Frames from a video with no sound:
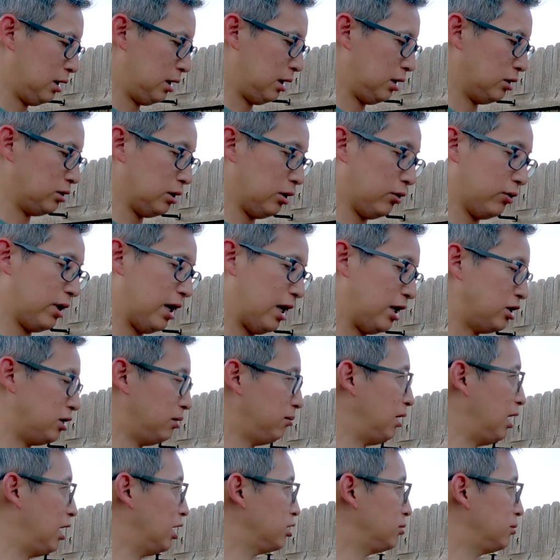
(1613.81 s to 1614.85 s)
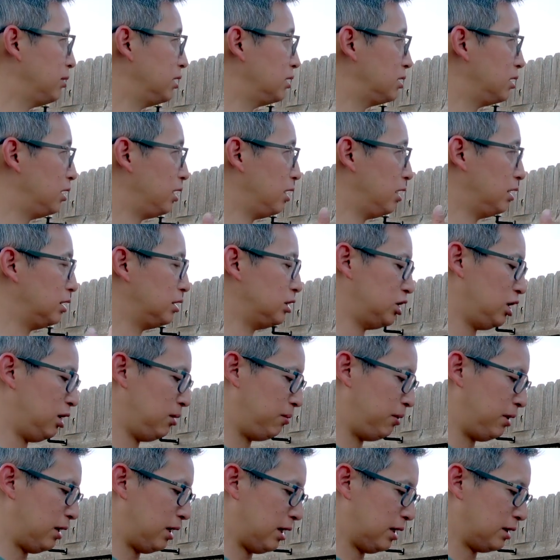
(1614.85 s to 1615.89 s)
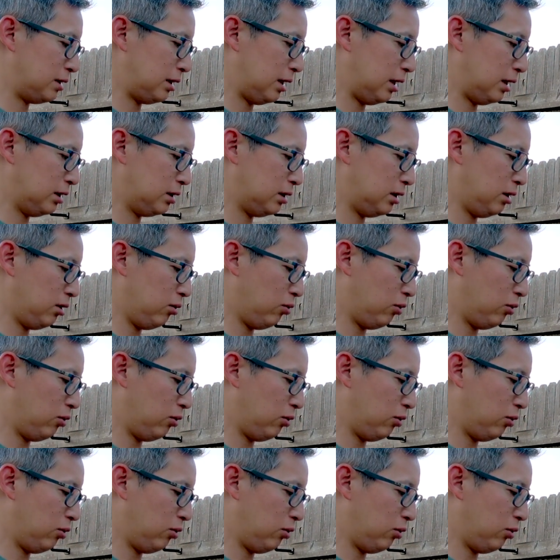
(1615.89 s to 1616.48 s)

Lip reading: There's location management, so there is GPS thanks to the